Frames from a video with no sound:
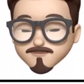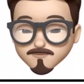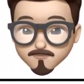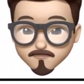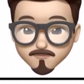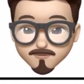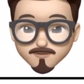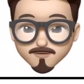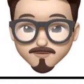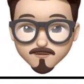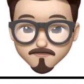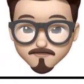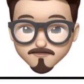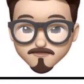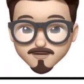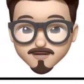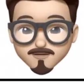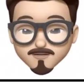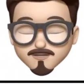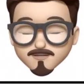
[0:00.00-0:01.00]
want to throw in some
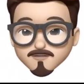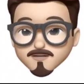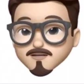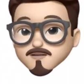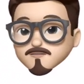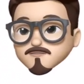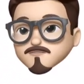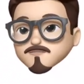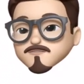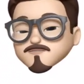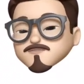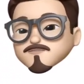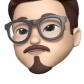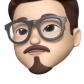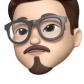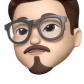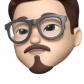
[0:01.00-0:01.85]
of that details.